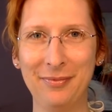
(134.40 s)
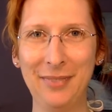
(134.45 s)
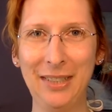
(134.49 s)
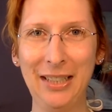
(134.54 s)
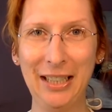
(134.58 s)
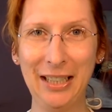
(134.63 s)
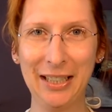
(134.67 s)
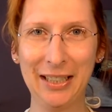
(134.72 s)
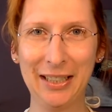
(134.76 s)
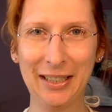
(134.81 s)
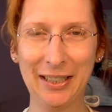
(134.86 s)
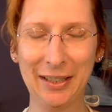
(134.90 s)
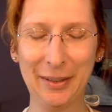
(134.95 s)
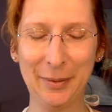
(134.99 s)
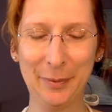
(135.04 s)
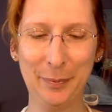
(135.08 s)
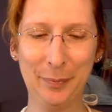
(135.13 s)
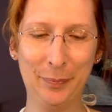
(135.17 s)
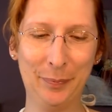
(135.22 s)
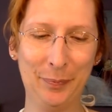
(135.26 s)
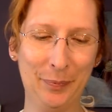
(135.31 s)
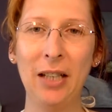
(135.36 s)
dietę.
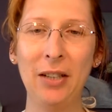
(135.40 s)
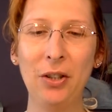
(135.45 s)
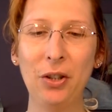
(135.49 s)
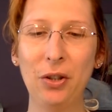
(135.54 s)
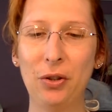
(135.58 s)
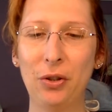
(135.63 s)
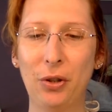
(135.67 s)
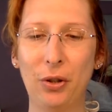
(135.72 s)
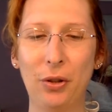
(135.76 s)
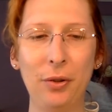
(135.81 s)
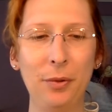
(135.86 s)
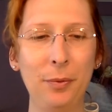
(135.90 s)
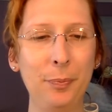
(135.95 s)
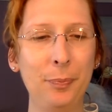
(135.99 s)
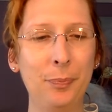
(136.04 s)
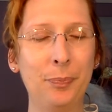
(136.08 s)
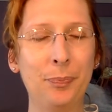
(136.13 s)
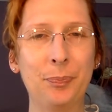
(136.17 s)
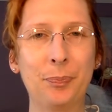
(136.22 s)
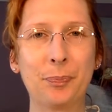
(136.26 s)
No to,